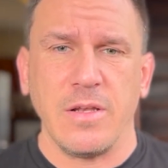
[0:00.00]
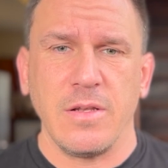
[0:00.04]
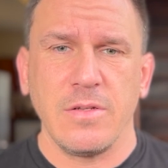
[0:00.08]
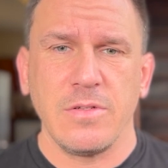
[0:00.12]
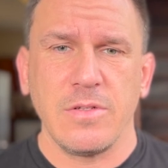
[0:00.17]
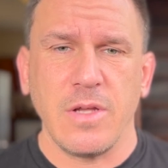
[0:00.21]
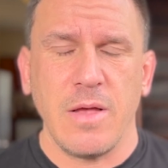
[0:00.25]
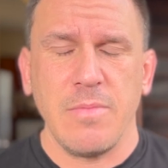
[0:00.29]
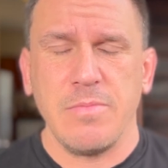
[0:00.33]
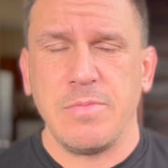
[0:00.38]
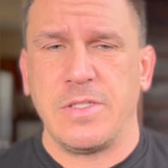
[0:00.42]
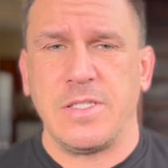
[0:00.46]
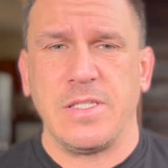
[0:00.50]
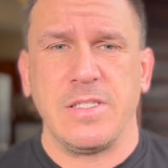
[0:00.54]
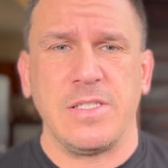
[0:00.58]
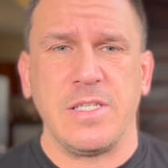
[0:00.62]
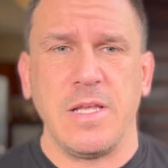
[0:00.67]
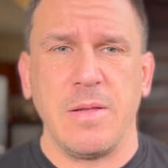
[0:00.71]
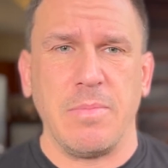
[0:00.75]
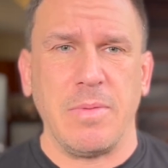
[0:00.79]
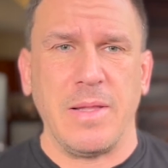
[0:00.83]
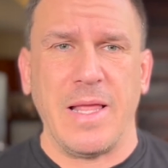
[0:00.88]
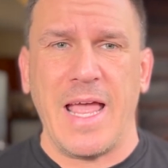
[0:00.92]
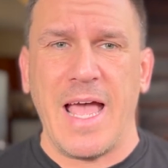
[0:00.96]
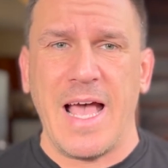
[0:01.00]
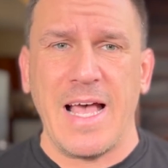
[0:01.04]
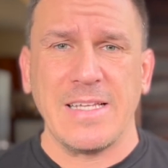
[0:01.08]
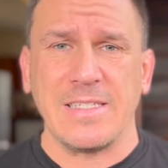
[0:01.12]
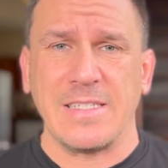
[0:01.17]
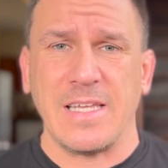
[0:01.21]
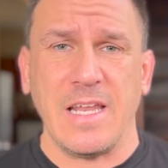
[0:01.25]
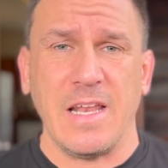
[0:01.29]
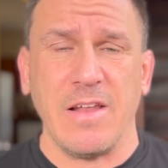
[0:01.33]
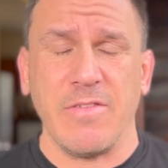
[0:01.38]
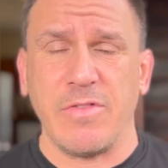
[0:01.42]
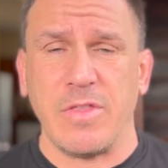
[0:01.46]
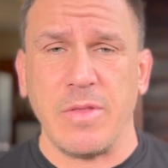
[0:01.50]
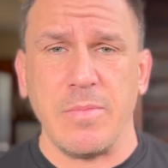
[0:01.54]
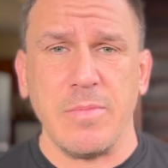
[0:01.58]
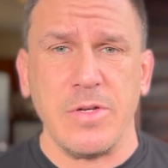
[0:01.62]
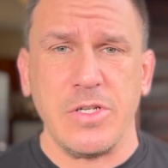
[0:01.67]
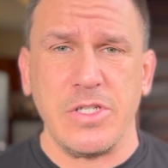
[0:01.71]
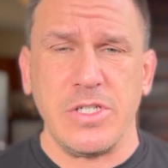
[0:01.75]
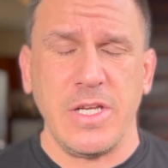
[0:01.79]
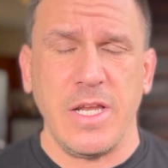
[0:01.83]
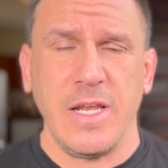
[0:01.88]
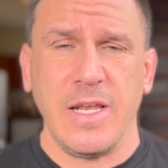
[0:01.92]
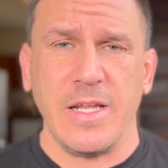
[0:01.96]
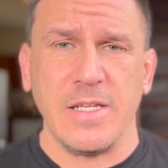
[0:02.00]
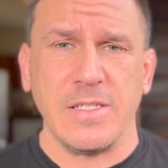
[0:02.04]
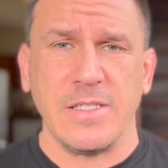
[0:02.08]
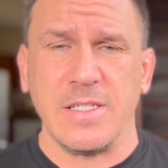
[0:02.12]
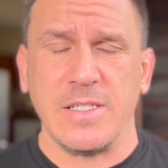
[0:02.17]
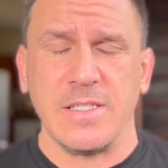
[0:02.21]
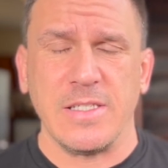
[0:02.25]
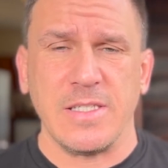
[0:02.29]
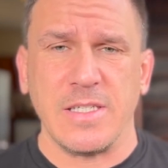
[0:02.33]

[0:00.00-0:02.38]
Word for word: So I'm just simply asking if the machine isn't